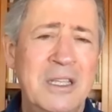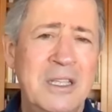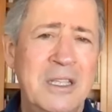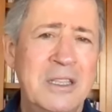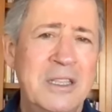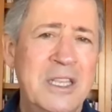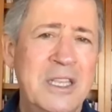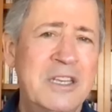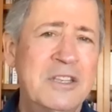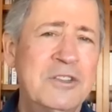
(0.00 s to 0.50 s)

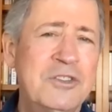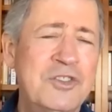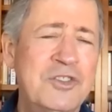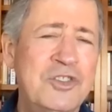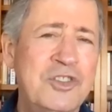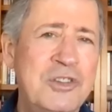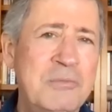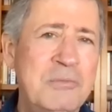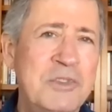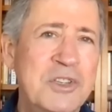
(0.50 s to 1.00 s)
that
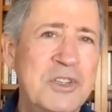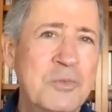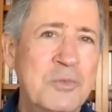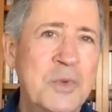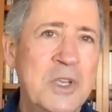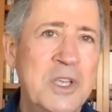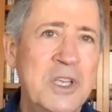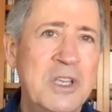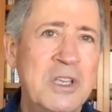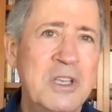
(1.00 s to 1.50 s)
assumes that
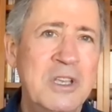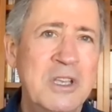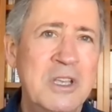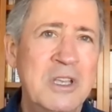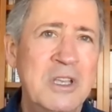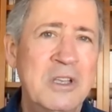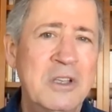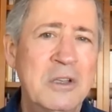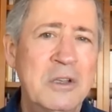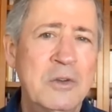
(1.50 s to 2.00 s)
we,
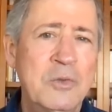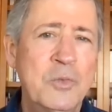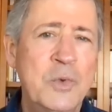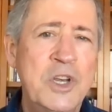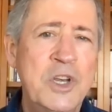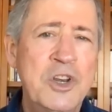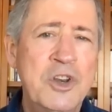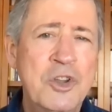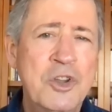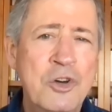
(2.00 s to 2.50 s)
we
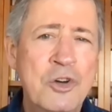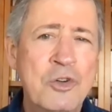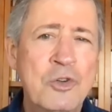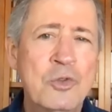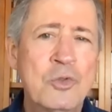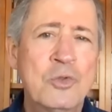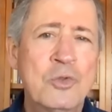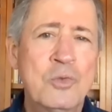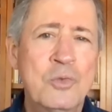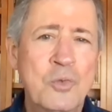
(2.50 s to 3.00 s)

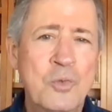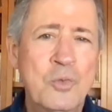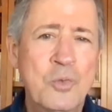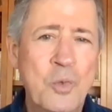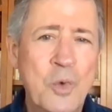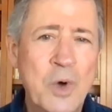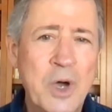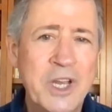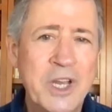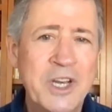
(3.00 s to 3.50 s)
know
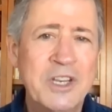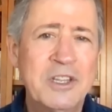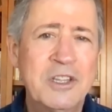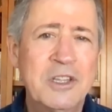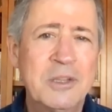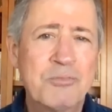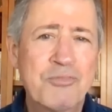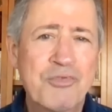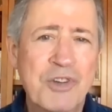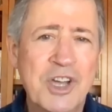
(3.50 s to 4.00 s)
what
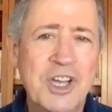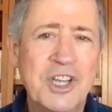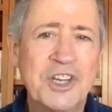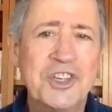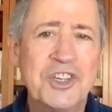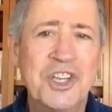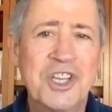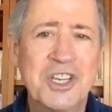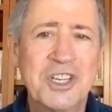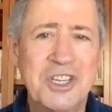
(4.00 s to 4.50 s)
the
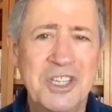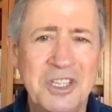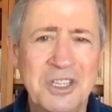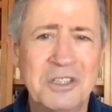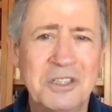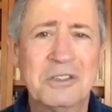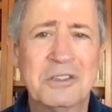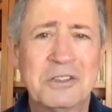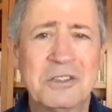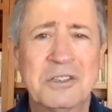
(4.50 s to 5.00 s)
project
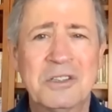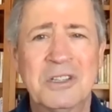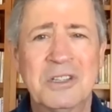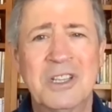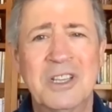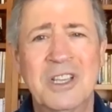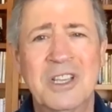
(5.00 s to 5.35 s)
is,